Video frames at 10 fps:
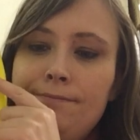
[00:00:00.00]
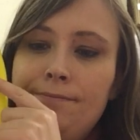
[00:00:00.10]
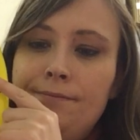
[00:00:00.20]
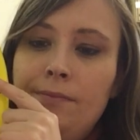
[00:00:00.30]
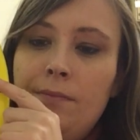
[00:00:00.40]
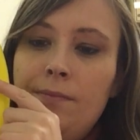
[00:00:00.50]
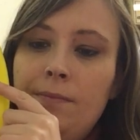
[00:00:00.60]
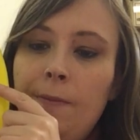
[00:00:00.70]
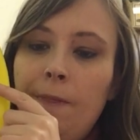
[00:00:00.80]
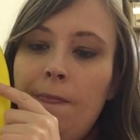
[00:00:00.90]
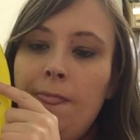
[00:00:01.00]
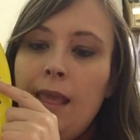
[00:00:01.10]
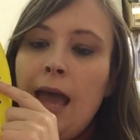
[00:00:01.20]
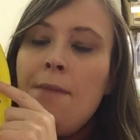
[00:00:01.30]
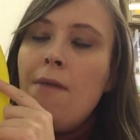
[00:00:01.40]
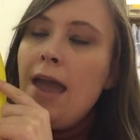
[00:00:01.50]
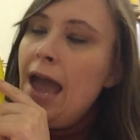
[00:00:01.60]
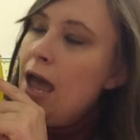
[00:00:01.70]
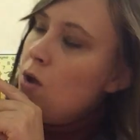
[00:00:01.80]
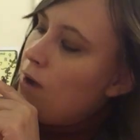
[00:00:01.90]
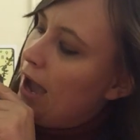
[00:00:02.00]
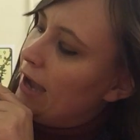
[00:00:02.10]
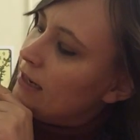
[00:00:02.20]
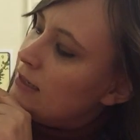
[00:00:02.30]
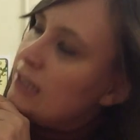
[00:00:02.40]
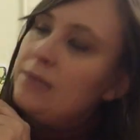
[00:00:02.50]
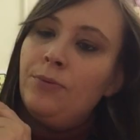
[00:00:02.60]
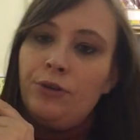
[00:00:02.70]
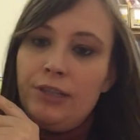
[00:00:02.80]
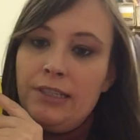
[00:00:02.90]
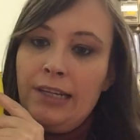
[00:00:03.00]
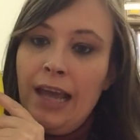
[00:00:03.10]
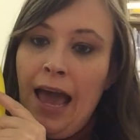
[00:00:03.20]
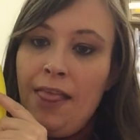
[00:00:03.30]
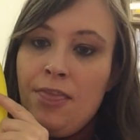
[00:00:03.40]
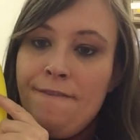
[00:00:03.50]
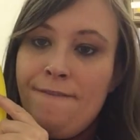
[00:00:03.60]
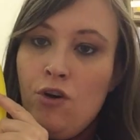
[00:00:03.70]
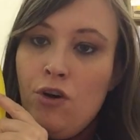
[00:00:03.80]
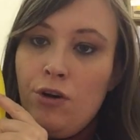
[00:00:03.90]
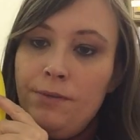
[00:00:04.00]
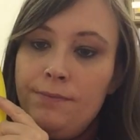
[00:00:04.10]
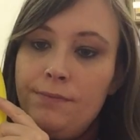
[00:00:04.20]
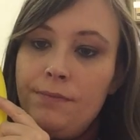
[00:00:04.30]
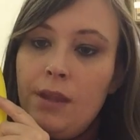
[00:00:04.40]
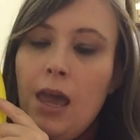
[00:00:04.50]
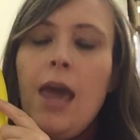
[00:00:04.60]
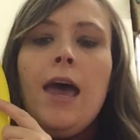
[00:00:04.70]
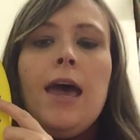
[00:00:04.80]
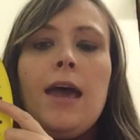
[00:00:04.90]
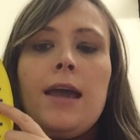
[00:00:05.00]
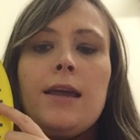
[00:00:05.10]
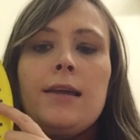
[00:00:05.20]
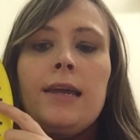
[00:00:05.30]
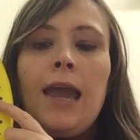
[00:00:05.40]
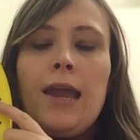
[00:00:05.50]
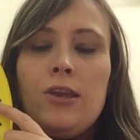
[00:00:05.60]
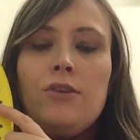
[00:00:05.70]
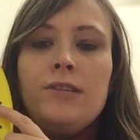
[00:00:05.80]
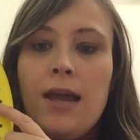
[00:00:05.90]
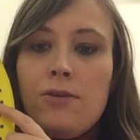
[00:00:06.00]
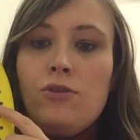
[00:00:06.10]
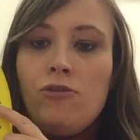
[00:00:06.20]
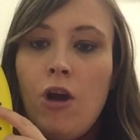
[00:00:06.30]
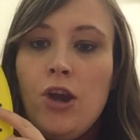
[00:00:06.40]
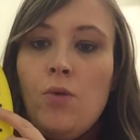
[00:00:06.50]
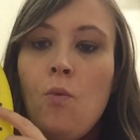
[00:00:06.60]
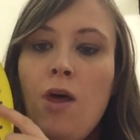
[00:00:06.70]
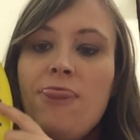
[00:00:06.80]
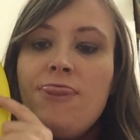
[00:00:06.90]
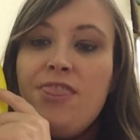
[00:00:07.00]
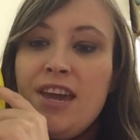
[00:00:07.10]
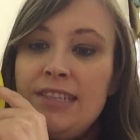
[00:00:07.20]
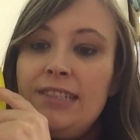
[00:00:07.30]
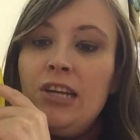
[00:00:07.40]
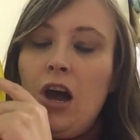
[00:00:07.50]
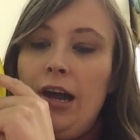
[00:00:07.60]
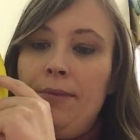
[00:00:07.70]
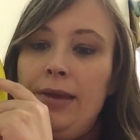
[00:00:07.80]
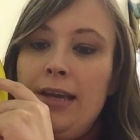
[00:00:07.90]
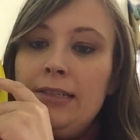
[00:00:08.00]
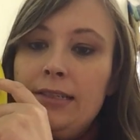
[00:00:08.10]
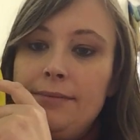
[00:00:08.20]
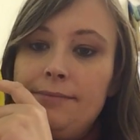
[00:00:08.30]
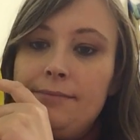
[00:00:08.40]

Hmm. And my hour hand is pointing at the 4. Can you tell your grown-up what this time is?